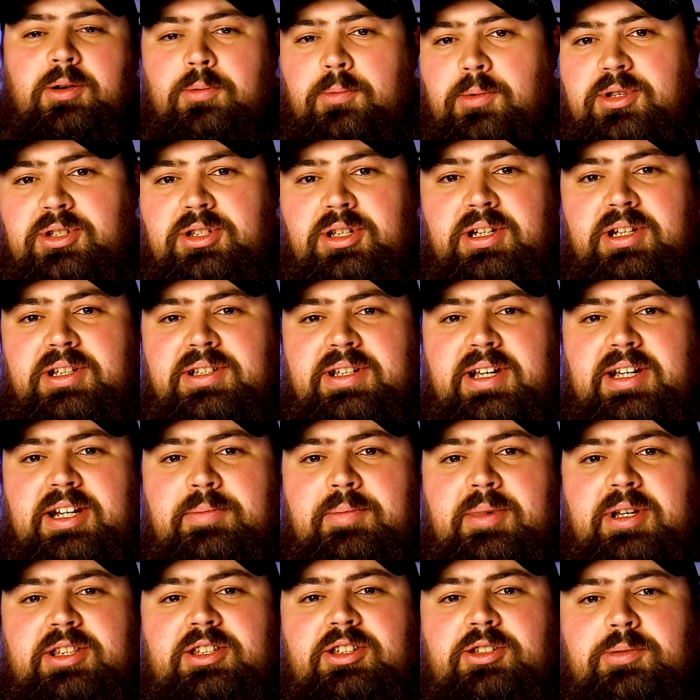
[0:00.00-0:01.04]
Once you decide to
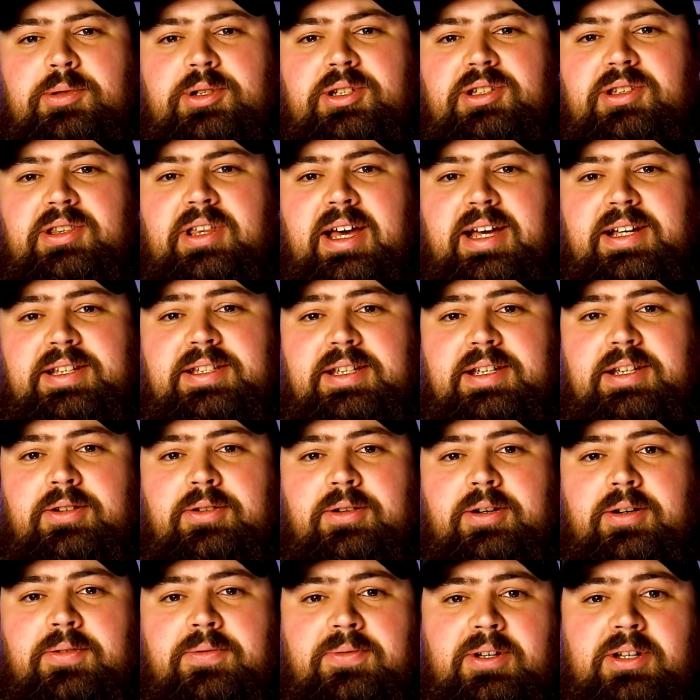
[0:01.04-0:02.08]
make the switch to the IT
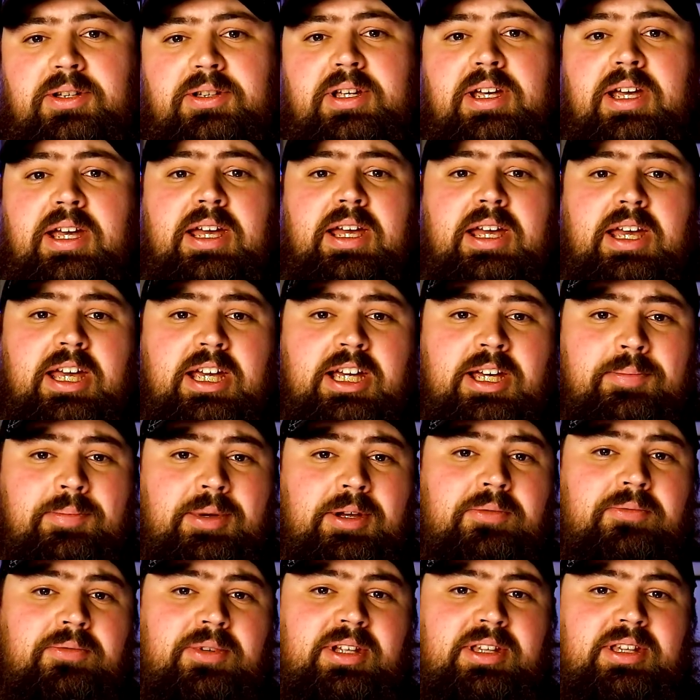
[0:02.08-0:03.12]
career field, it can
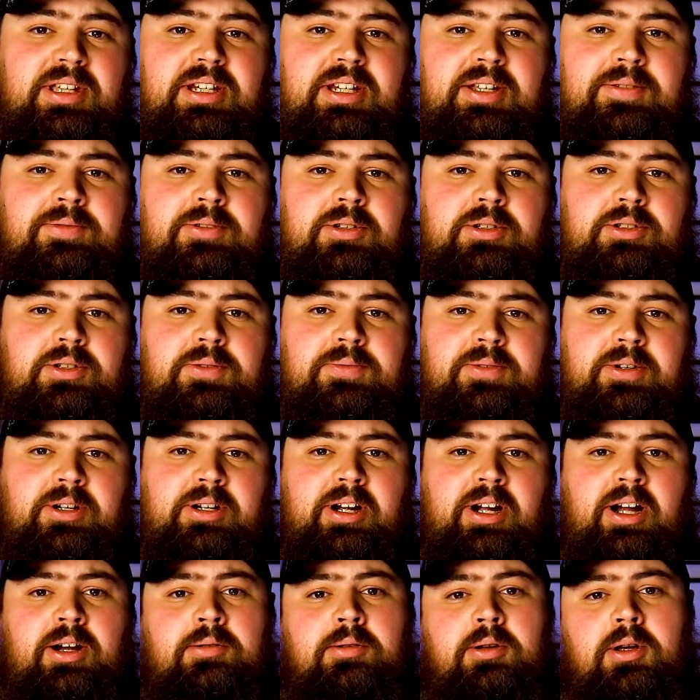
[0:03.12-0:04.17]
be really difficult to
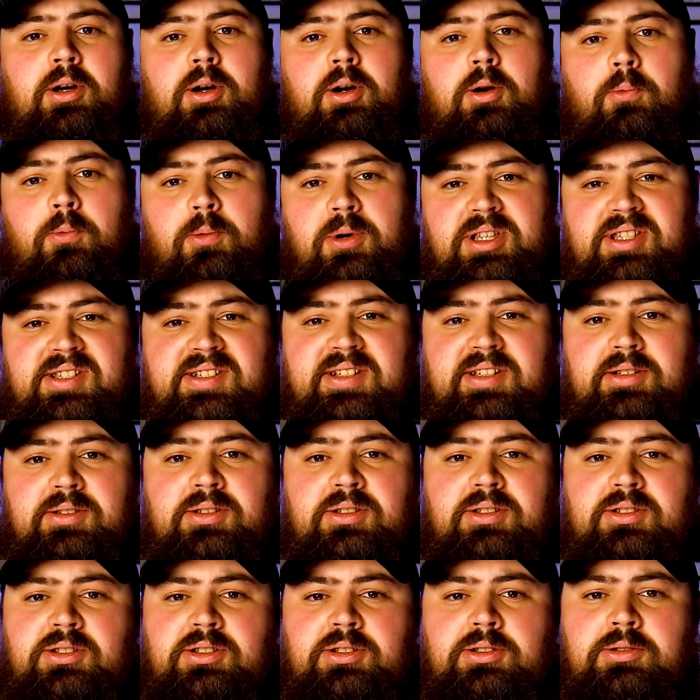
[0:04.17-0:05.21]
figure out what
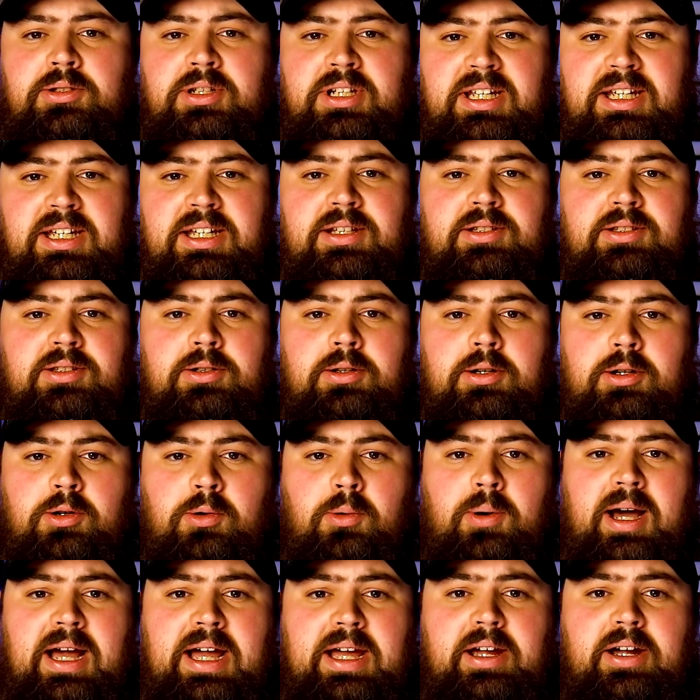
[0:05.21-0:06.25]
skills do you need to
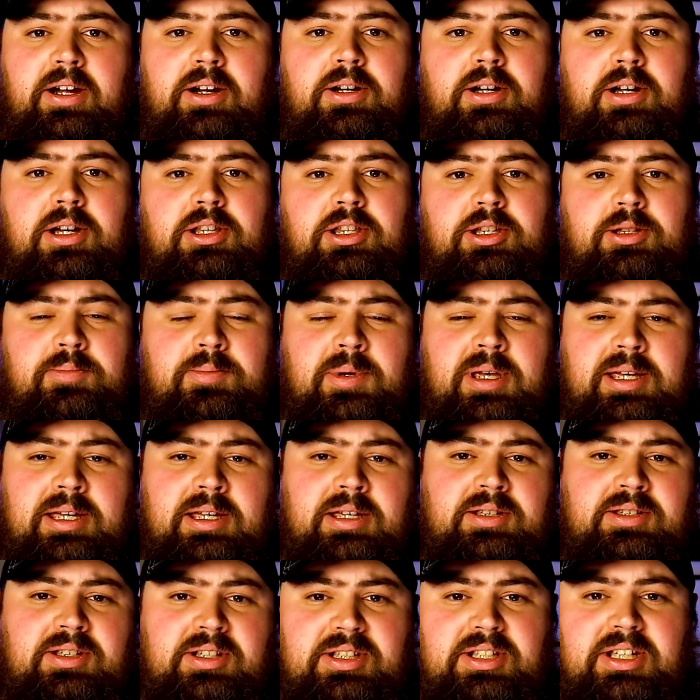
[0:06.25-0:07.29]
acquire to
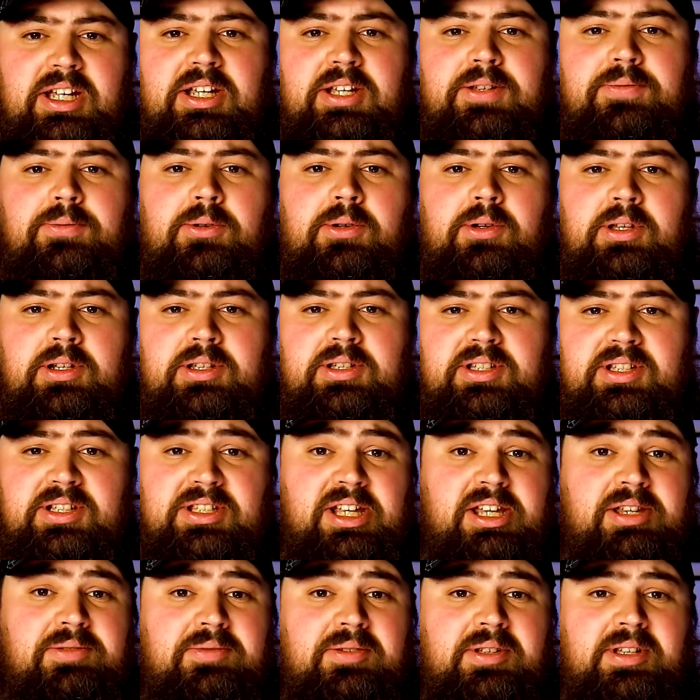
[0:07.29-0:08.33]
be successful and
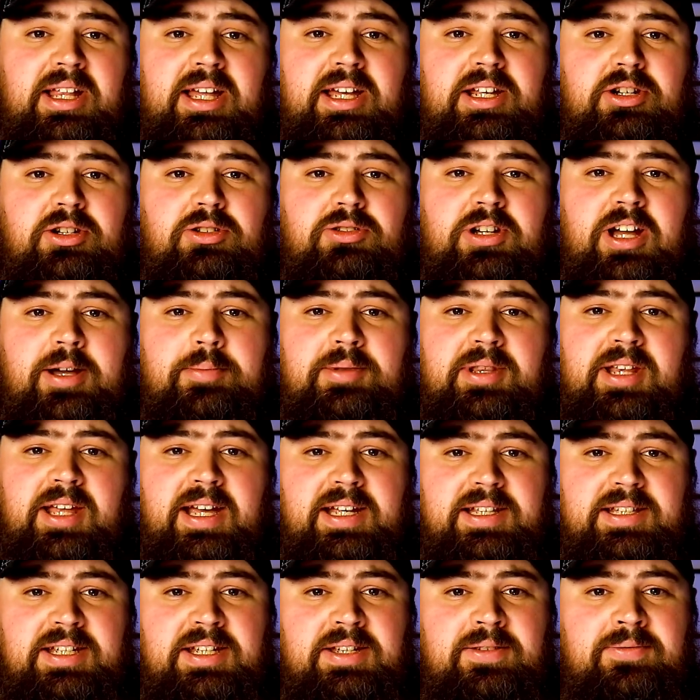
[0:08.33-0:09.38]
successfully land a job in the
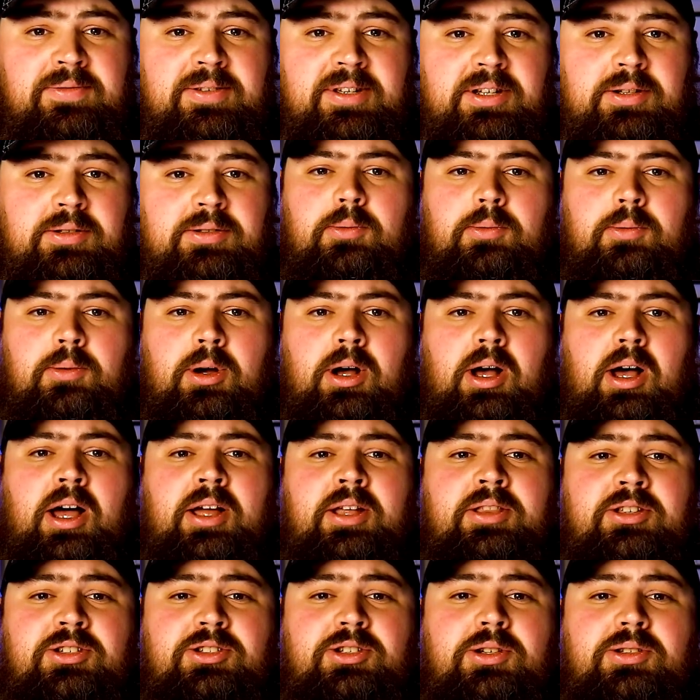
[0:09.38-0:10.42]
IT field. Well,
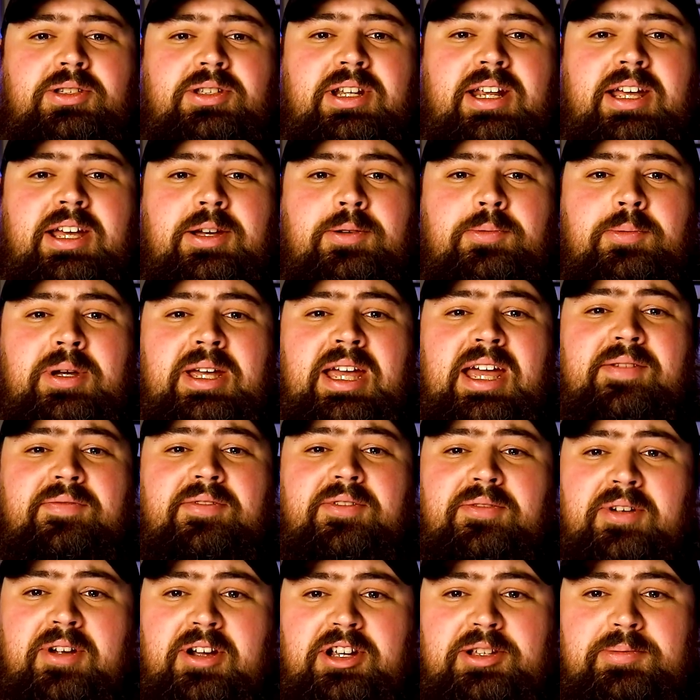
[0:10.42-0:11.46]
on the show today, we have
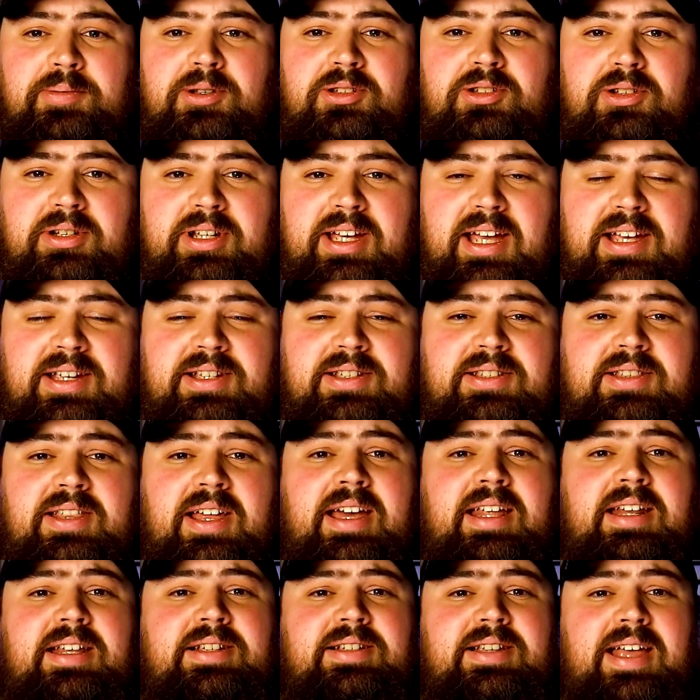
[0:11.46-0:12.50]
a very special guest
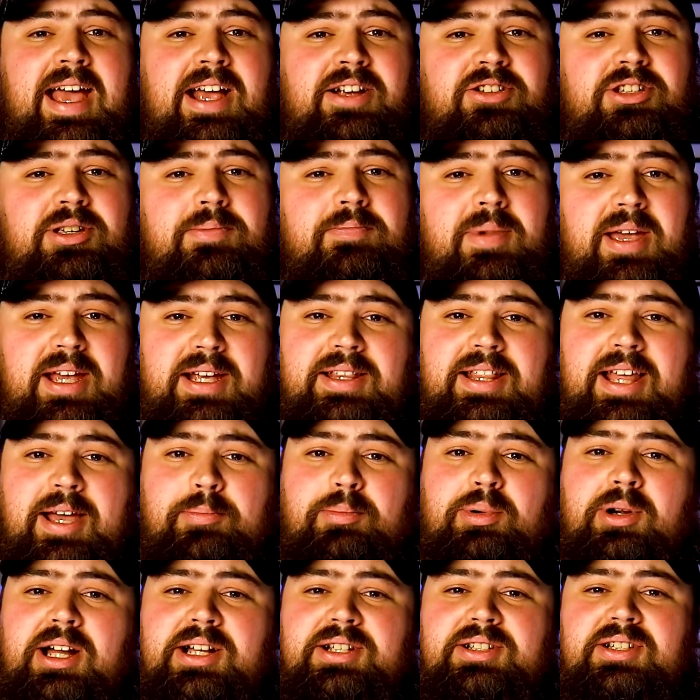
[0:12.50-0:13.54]
that is actually making
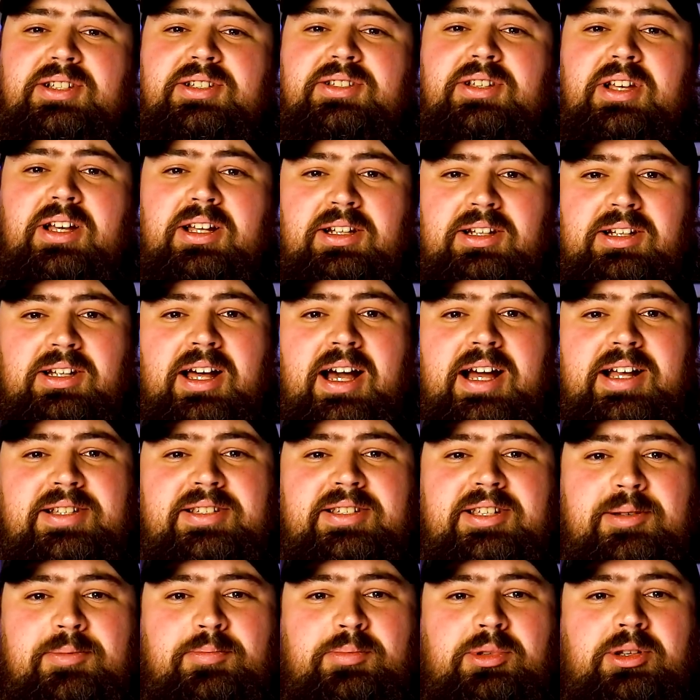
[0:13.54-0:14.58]
that process a lot
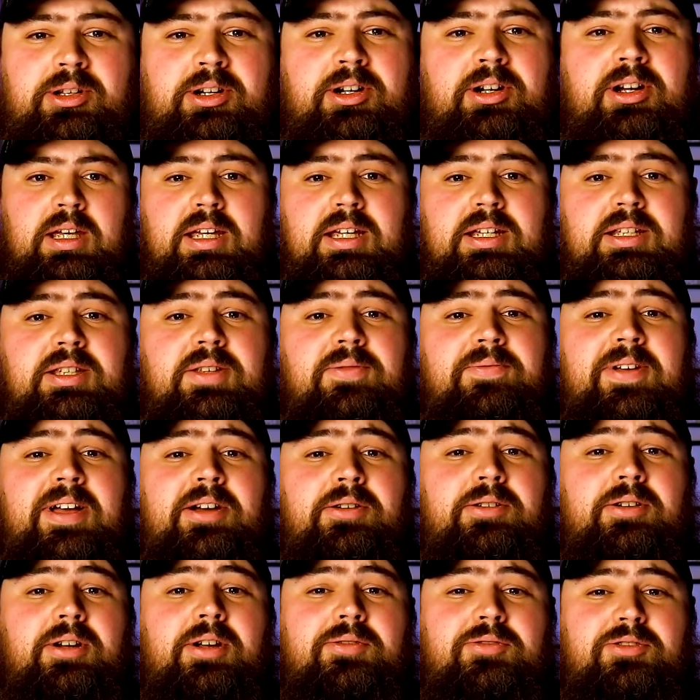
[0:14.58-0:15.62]
simpler. He is the
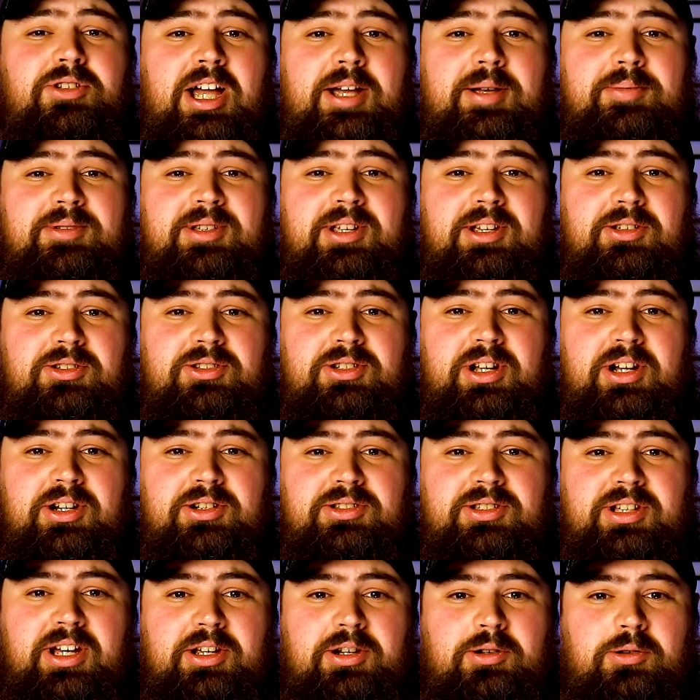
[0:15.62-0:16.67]
founder of
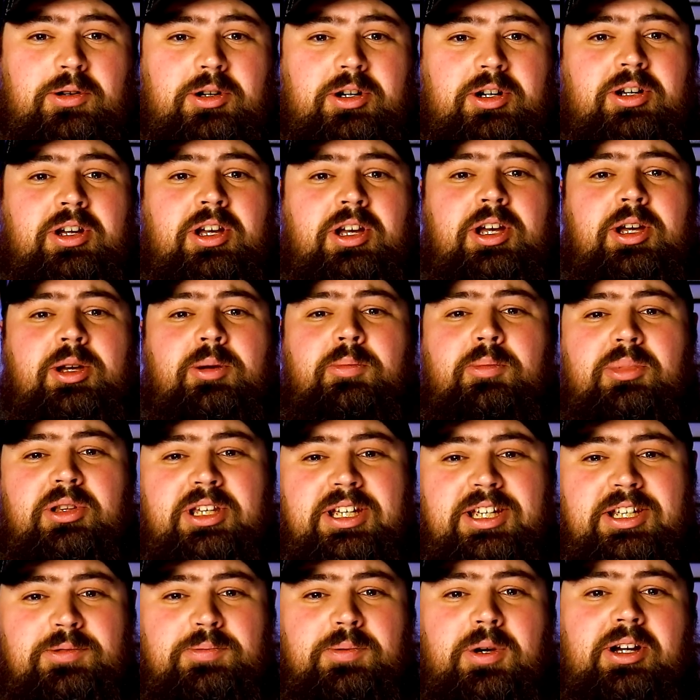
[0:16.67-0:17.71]
JobSkillsShares.org.
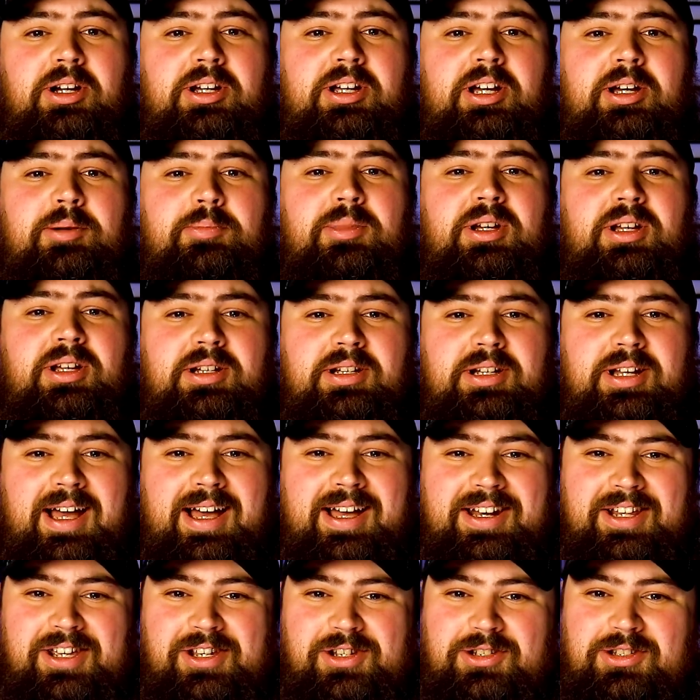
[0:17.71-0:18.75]
Please welcome
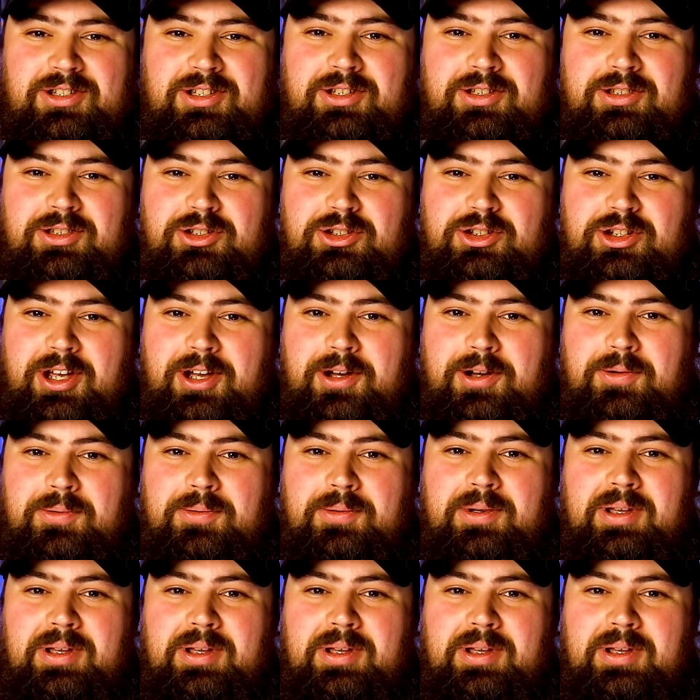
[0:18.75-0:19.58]
Danish to the show.